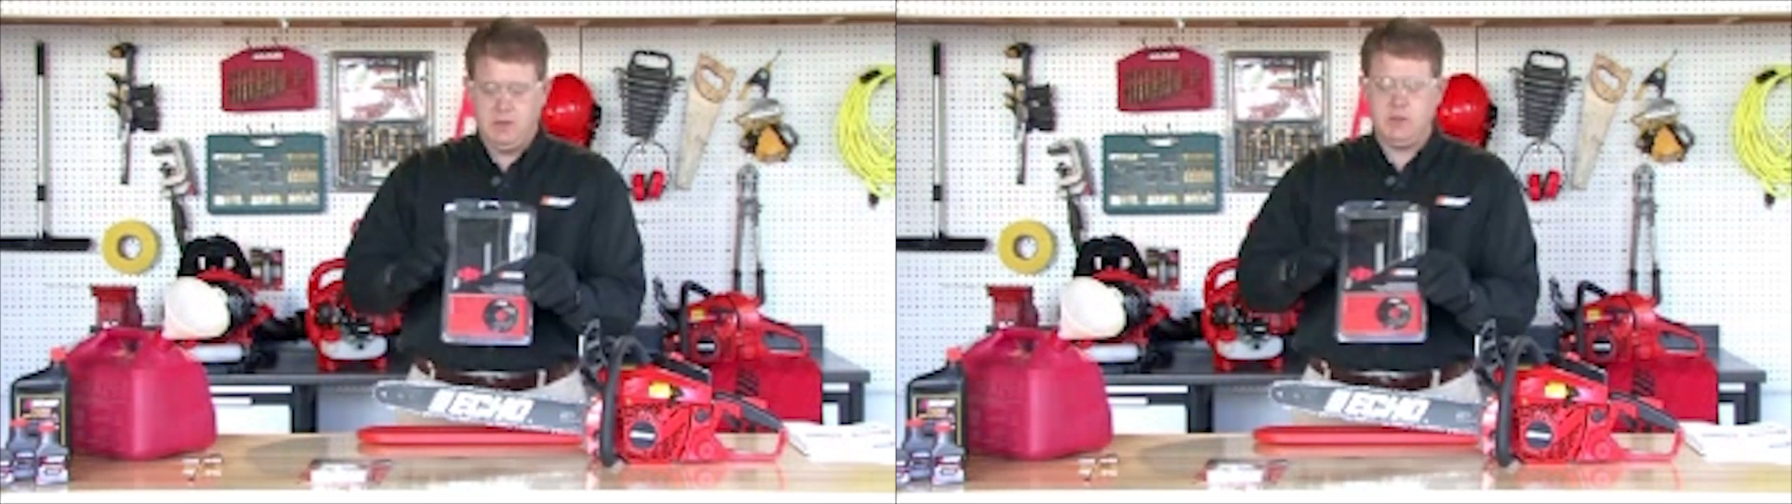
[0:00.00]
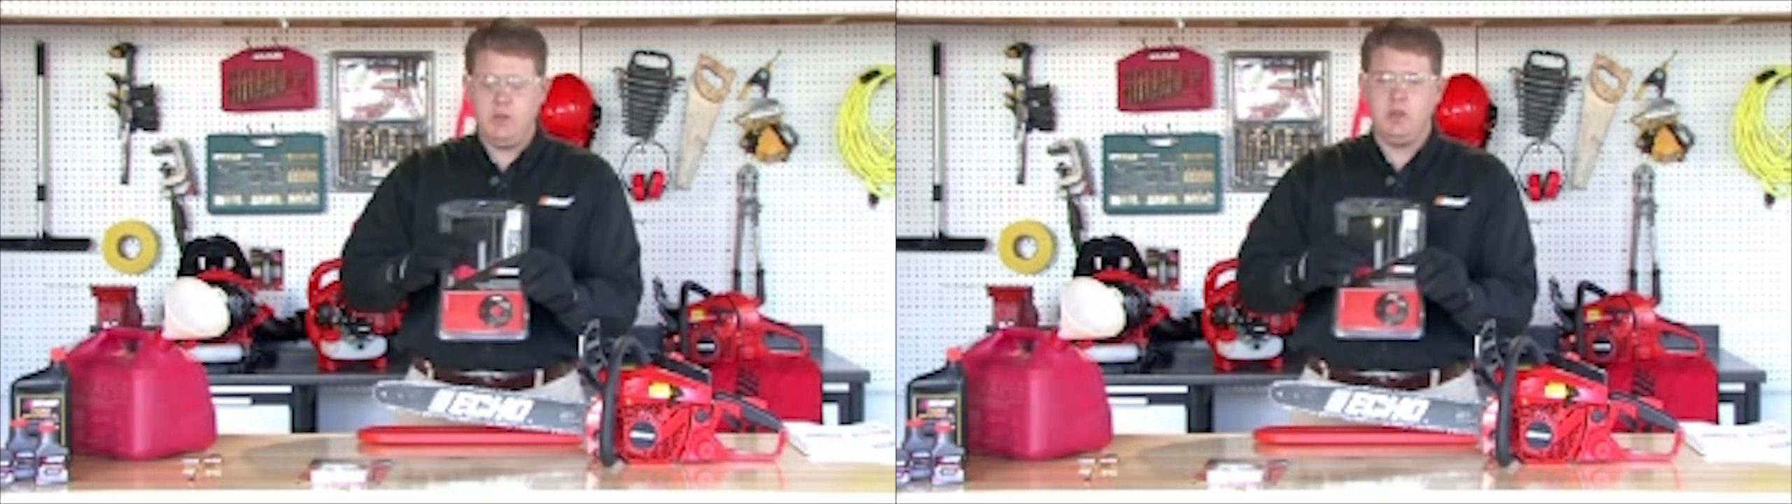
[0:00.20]

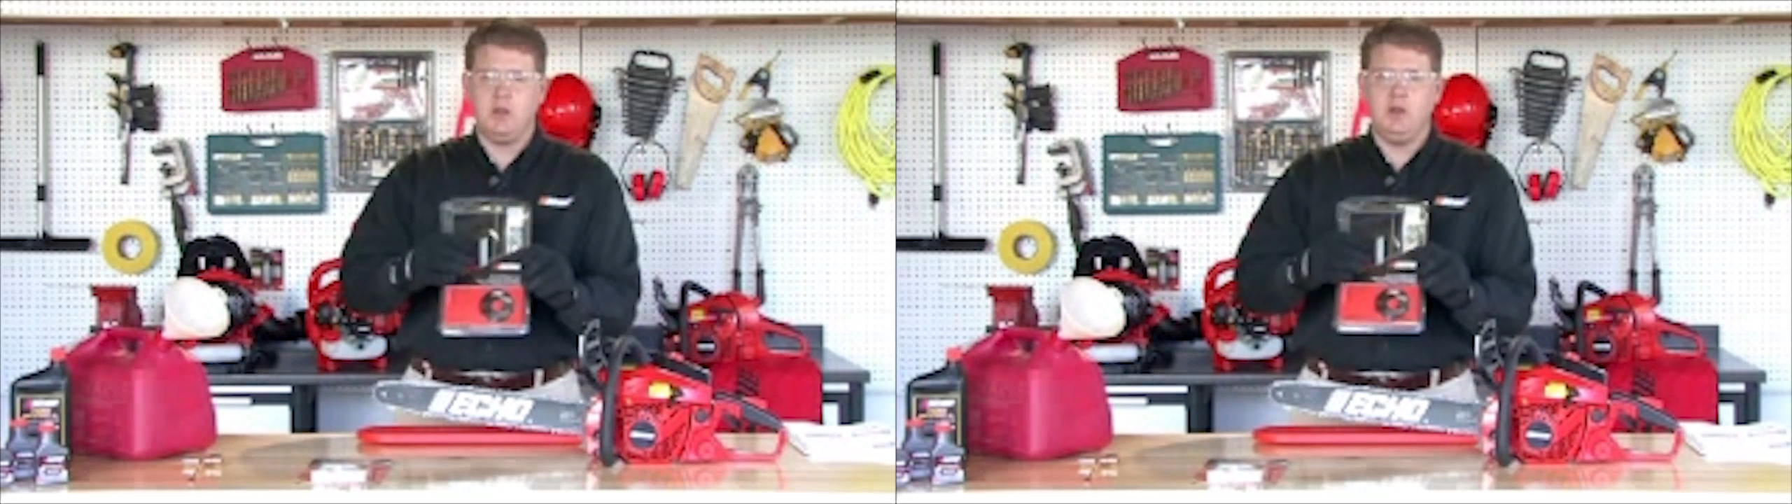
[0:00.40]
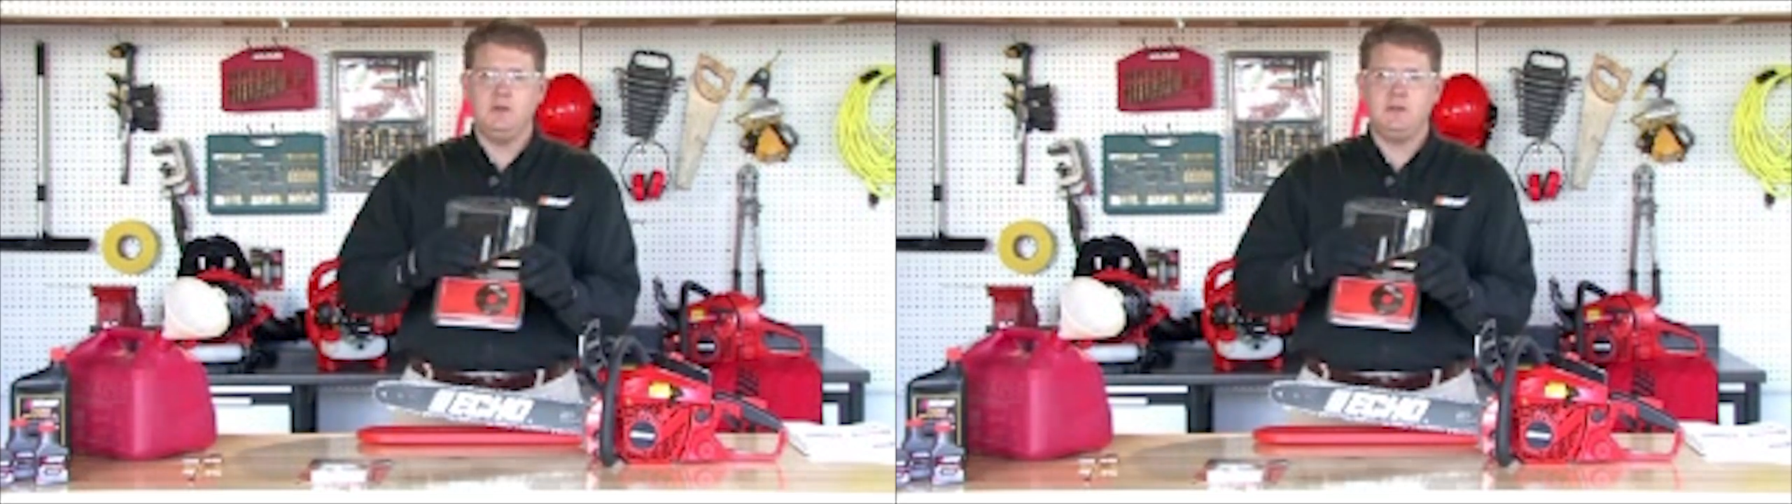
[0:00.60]
So you
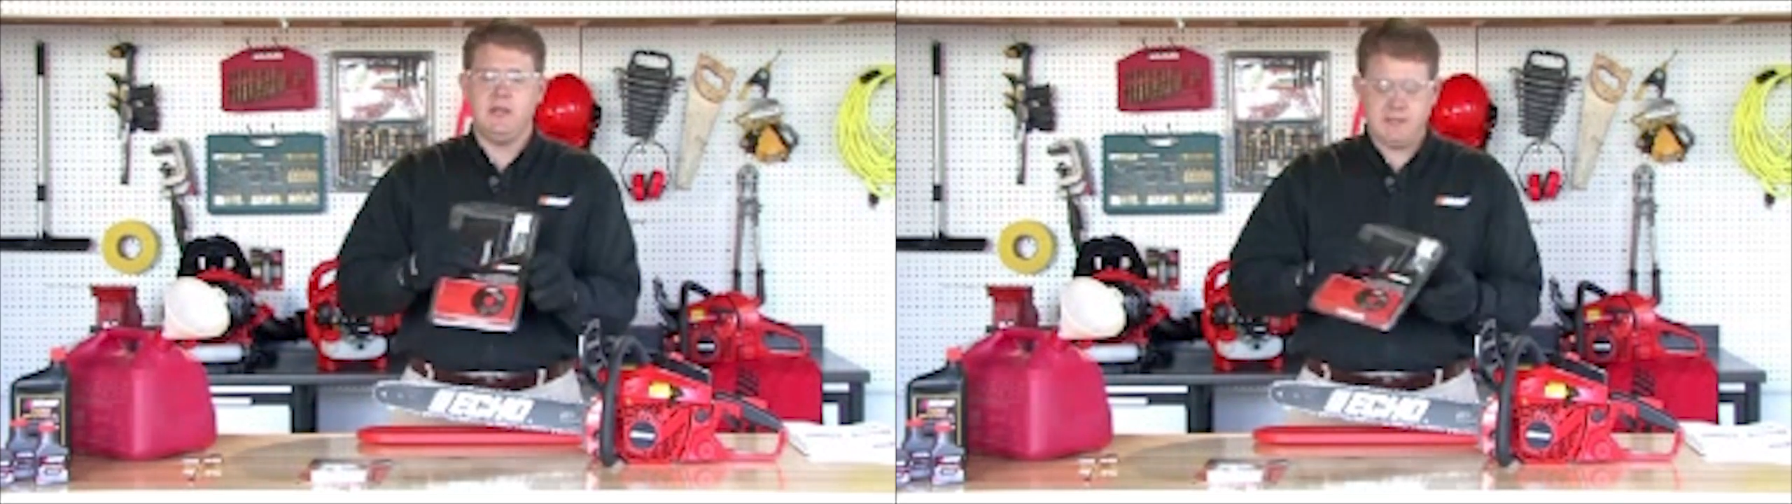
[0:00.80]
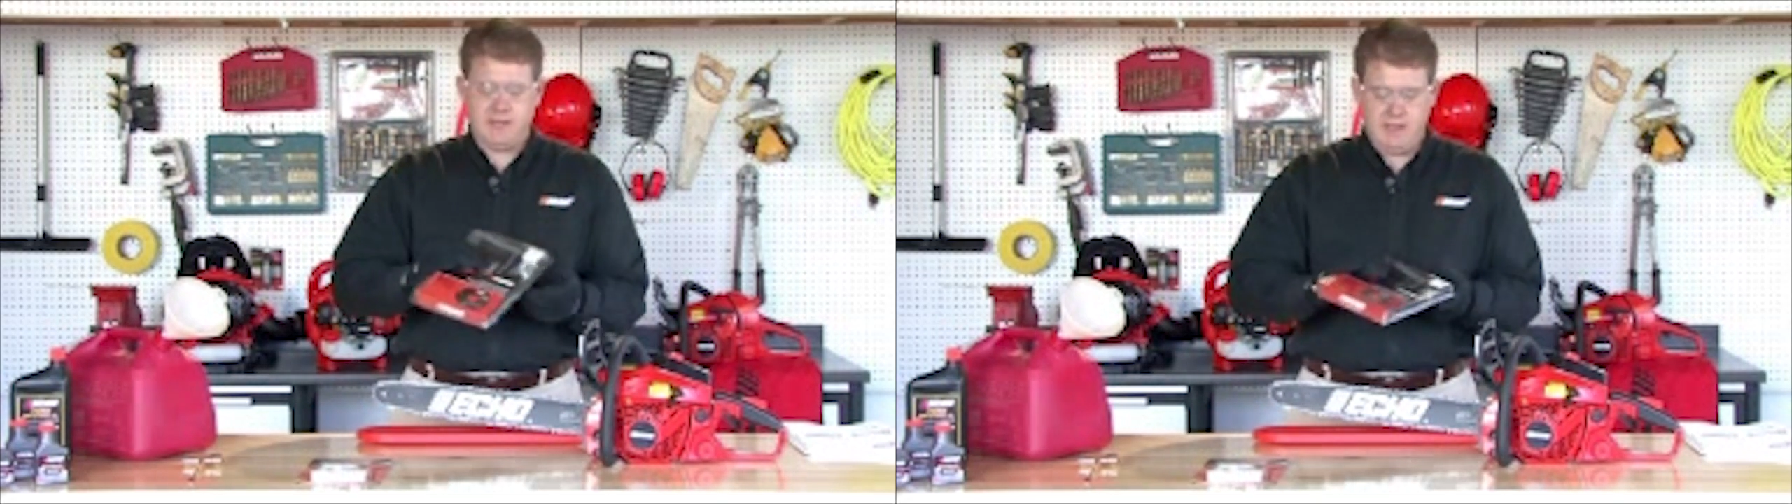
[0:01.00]
could use
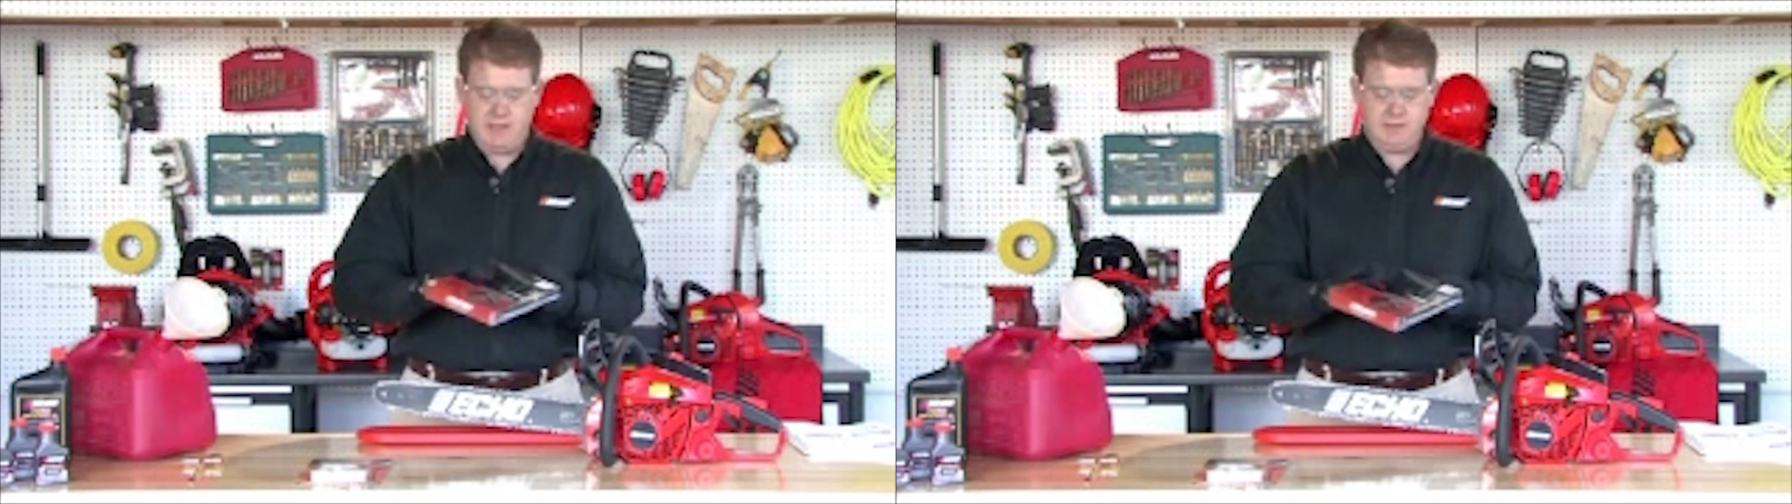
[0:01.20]
this kit